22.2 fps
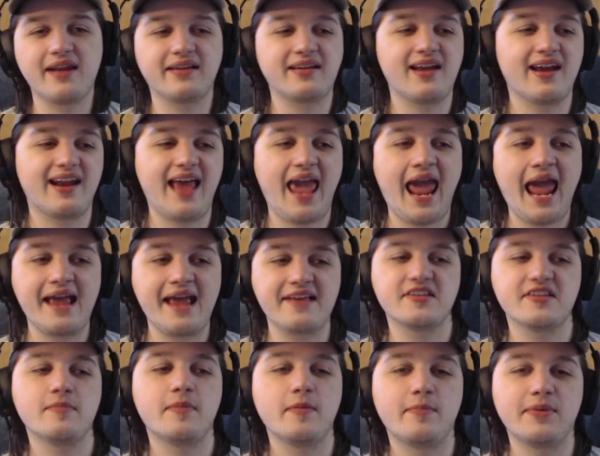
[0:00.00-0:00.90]
It kind of
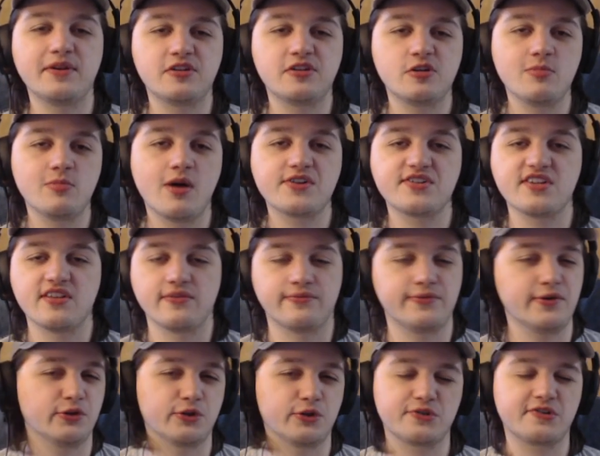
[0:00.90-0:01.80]
hangs up a bit too much and the
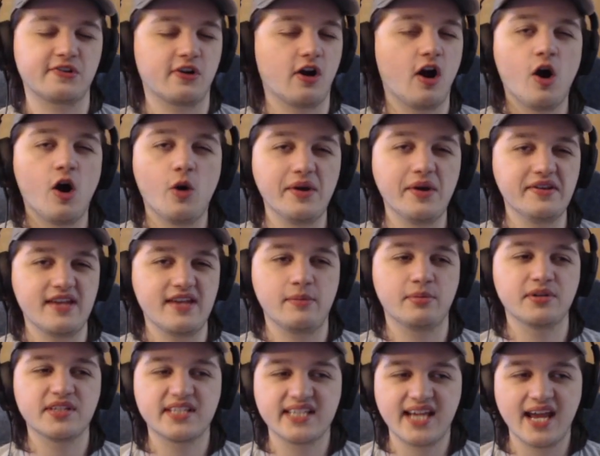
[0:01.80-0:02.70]
fielders are always
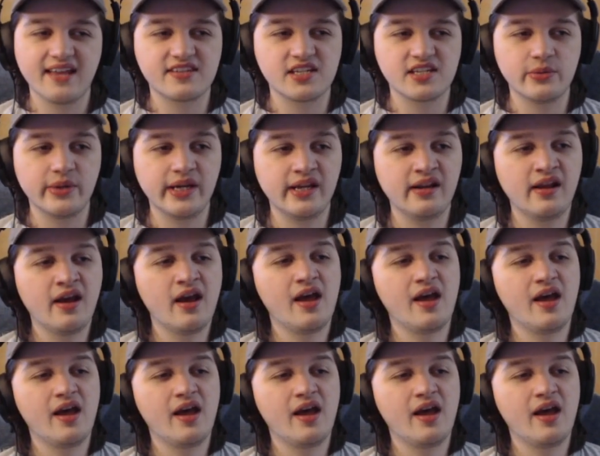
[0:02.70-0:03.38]
able to get to it.